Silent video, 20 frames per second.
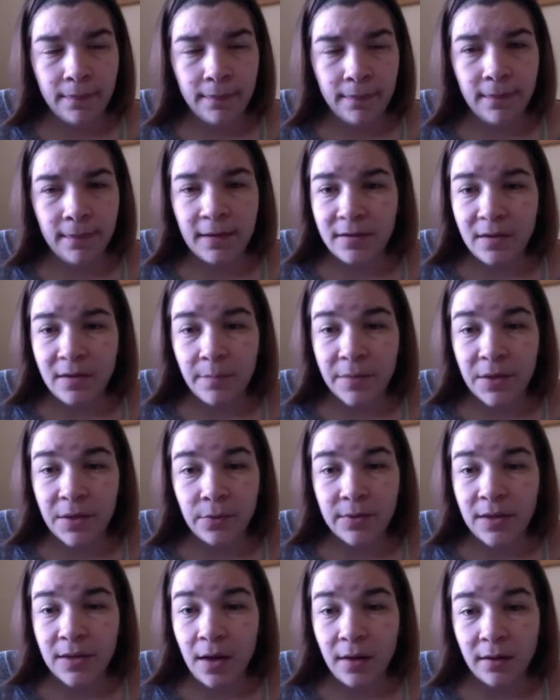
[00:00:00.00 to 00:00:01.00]
that something
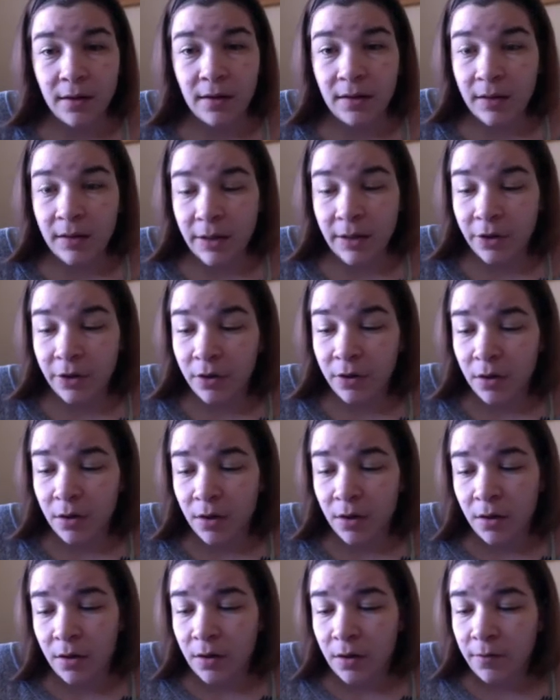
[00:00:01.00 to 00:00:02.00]
was unclear
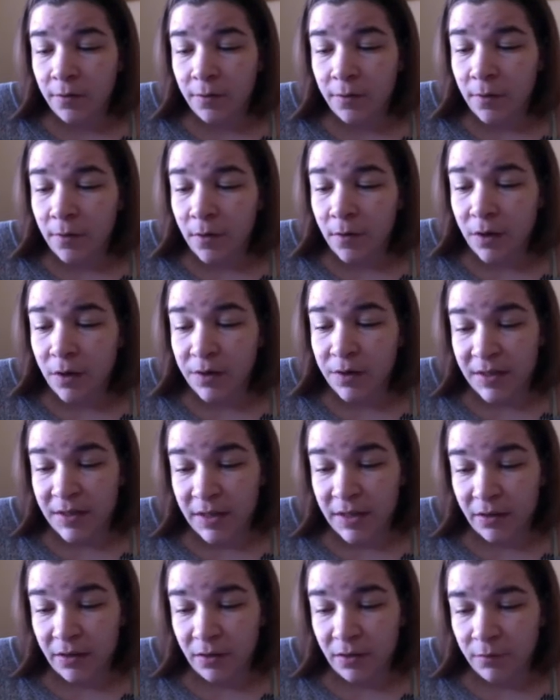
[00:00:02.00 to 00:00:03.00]

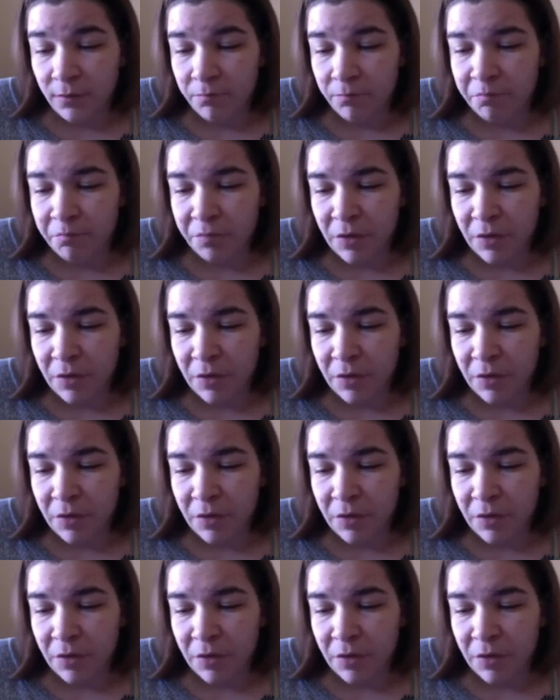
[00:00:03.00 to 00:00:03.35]
until,